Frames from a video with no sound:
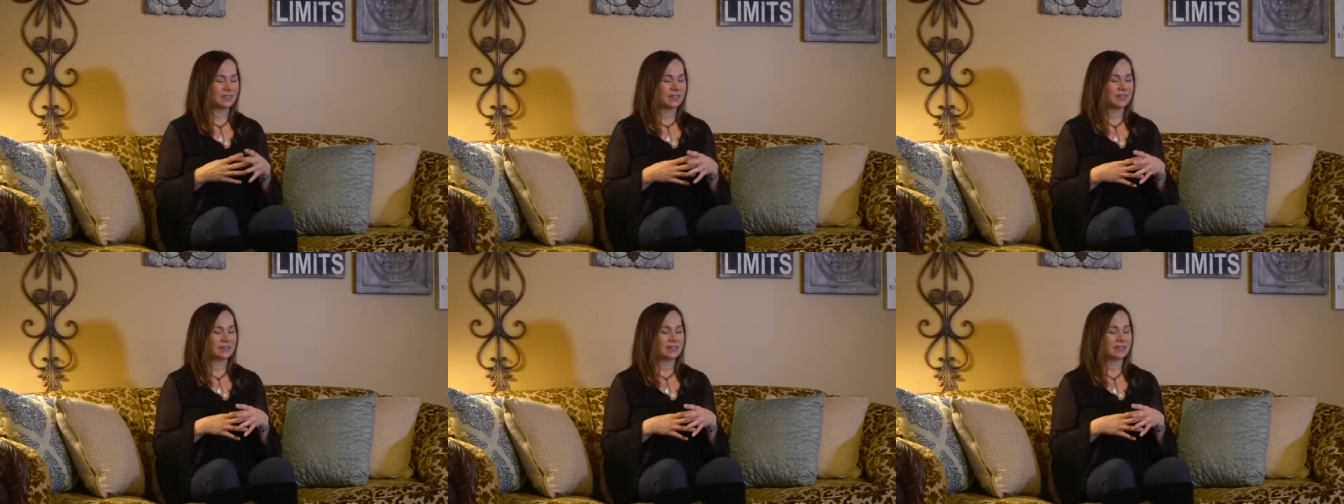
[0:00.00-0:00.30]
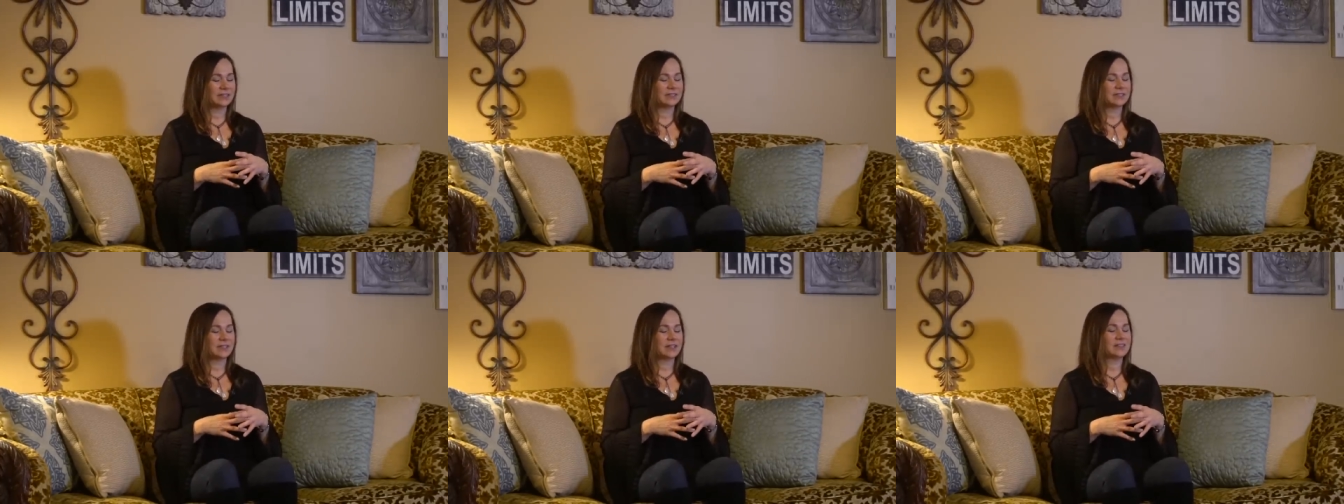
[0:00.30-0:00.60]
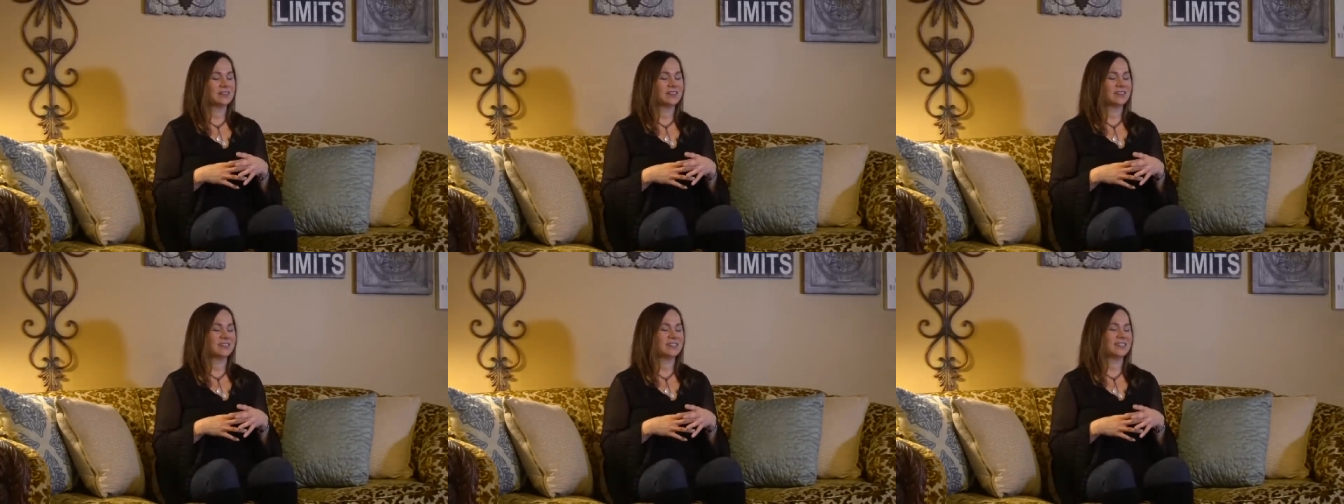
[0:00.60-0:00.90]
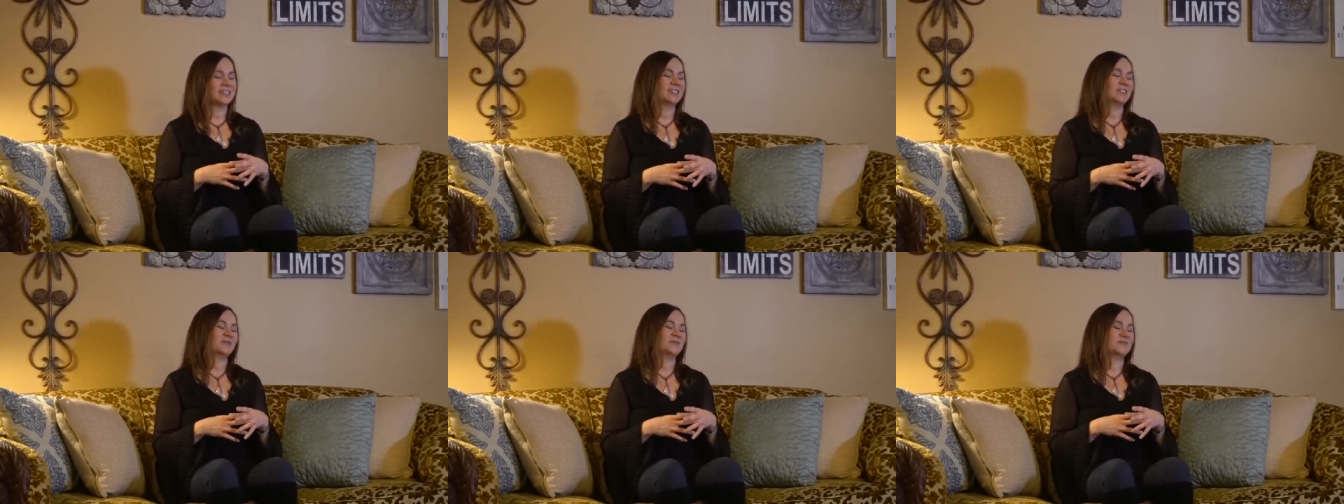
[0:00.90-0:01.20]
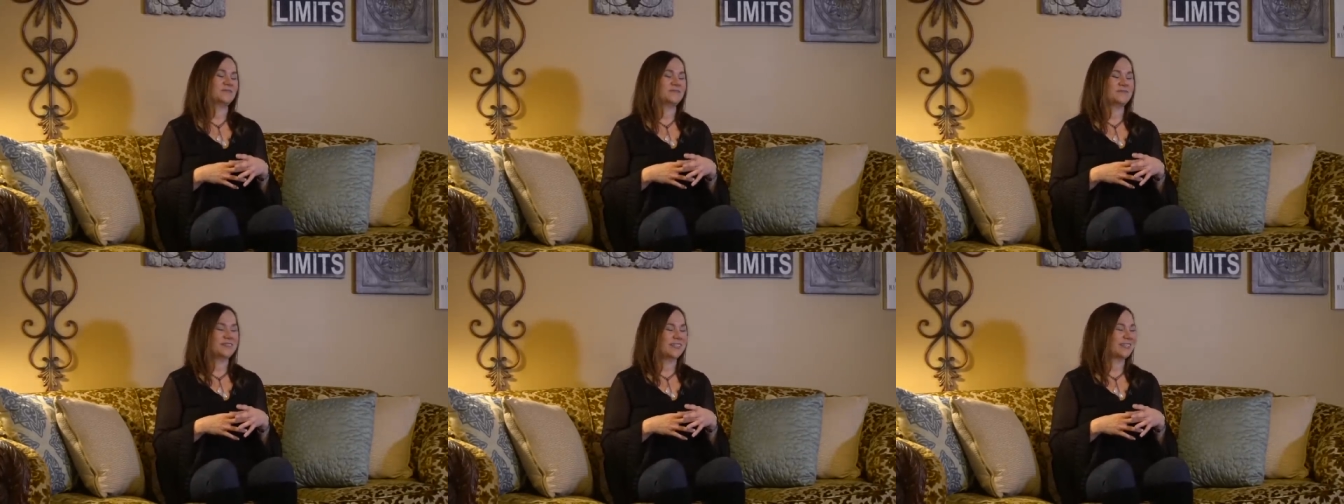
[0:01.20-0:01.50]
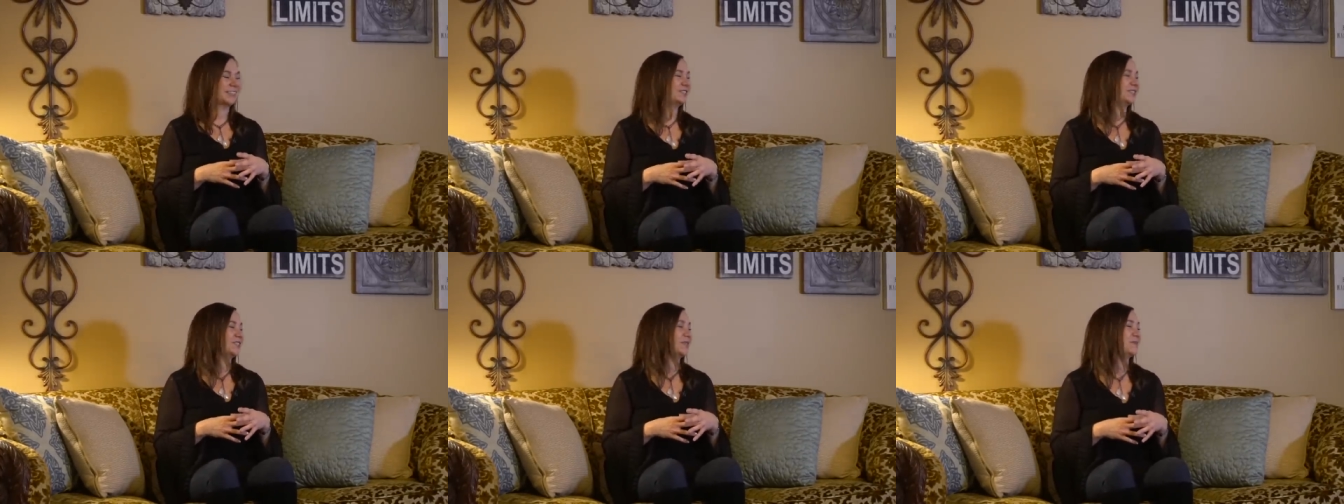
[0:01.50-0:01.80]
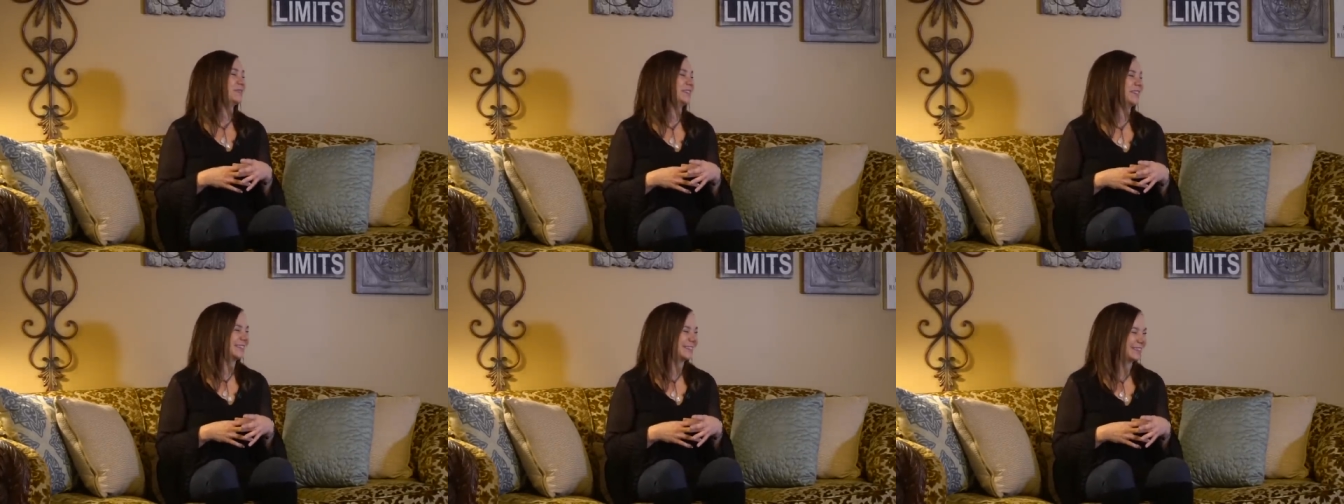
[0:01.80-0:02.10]
and they say that um, the
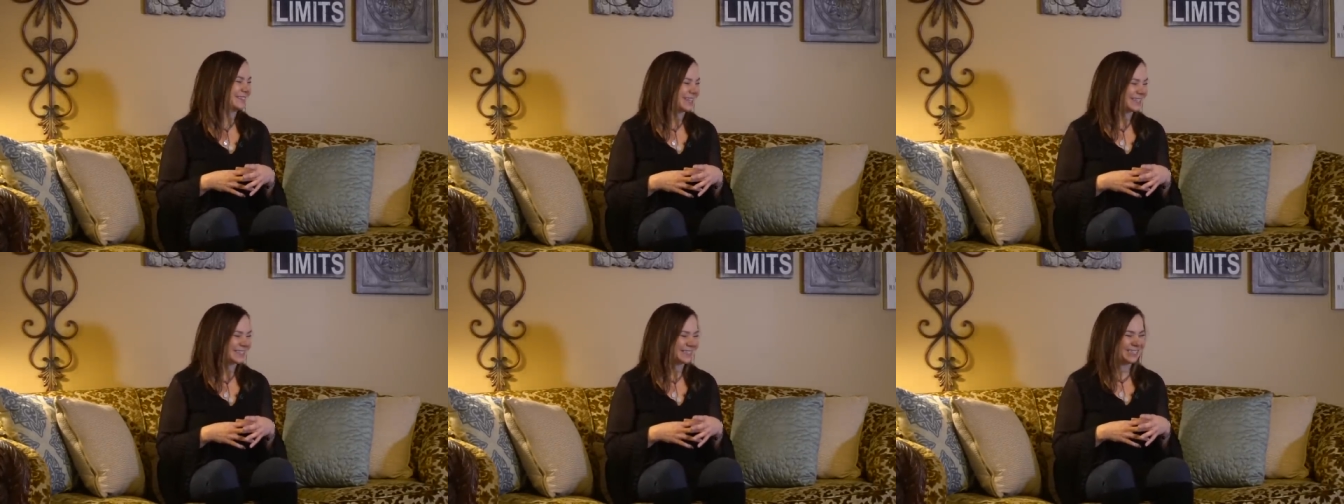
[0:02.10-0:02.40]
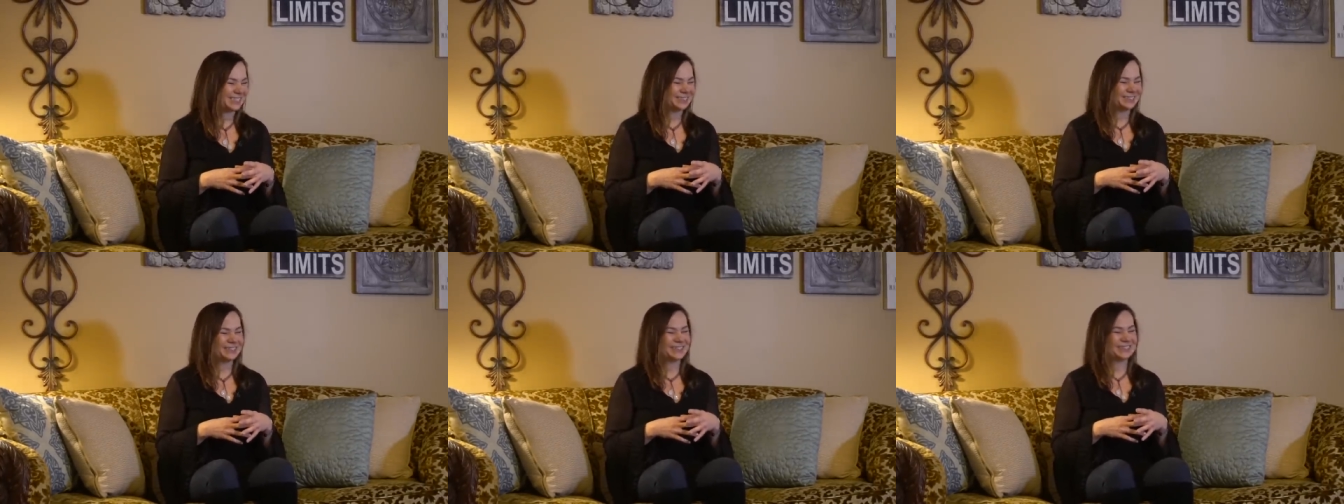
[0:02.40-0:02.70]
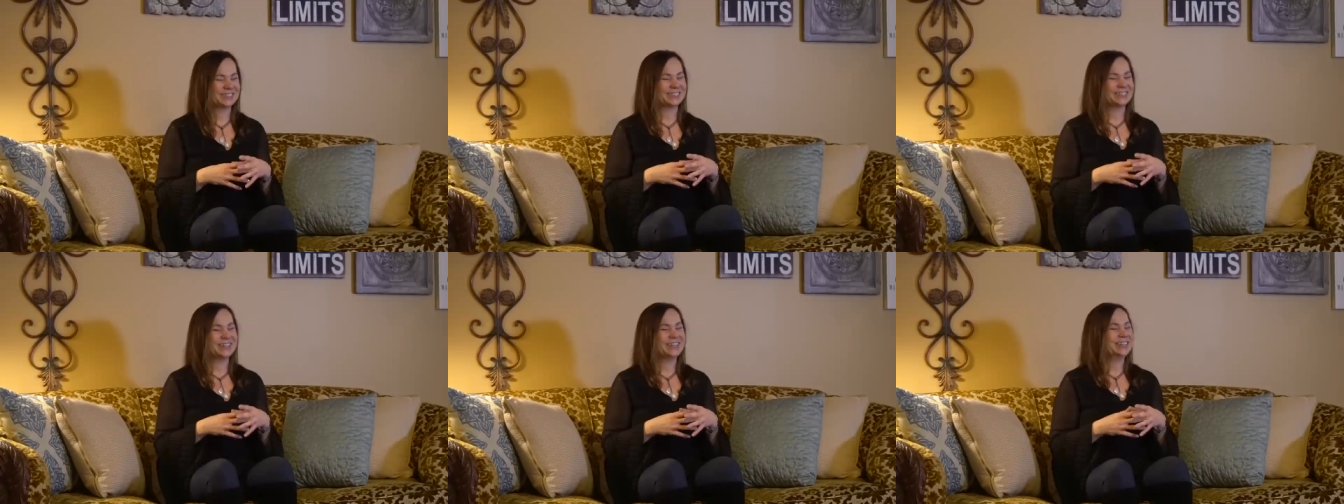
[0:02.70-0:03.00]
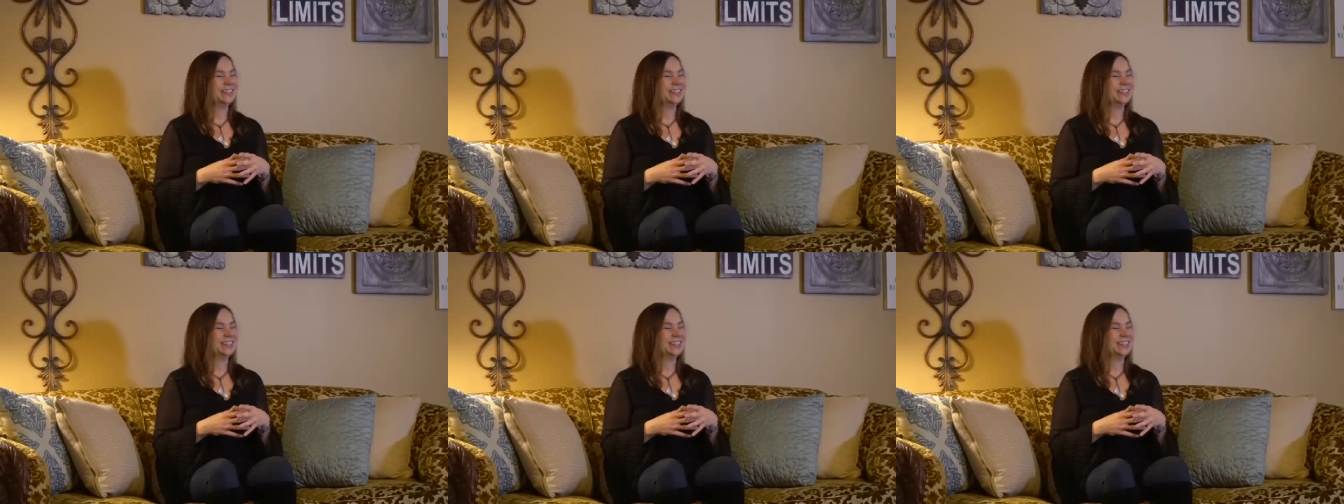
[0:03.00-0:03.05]
Andromedan Collective is,